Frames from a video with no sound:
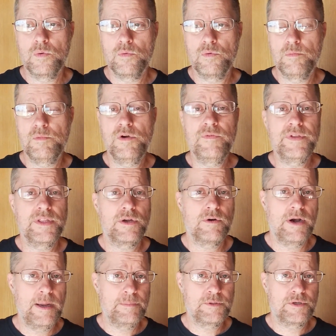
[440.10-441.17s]
Removing the
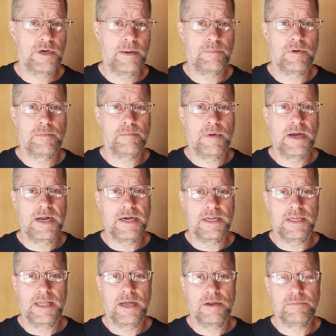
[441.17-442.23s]
grab strap on mine
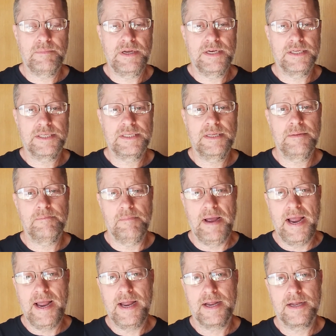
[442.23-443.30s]
allowed me to sit
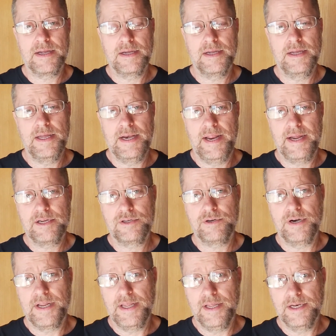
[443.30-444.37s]
back an
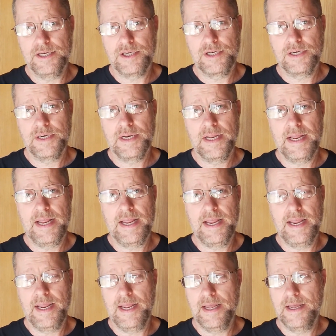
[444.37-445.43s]
extra inch.
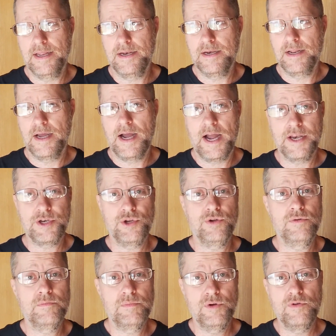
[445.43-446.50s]
And I
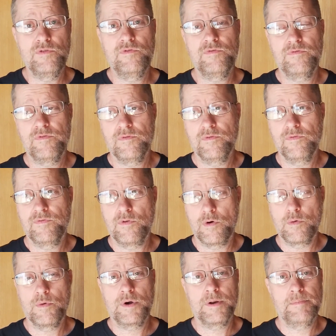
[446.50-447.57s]
do move
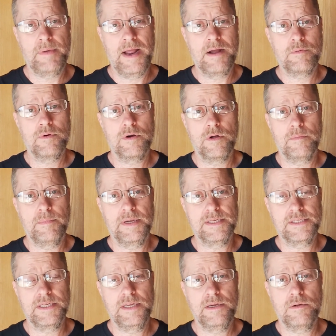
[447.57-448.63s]
forward and backward on my
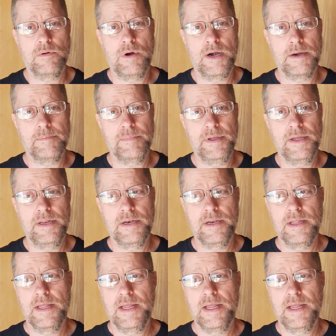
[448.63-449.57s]
seat quite a bit.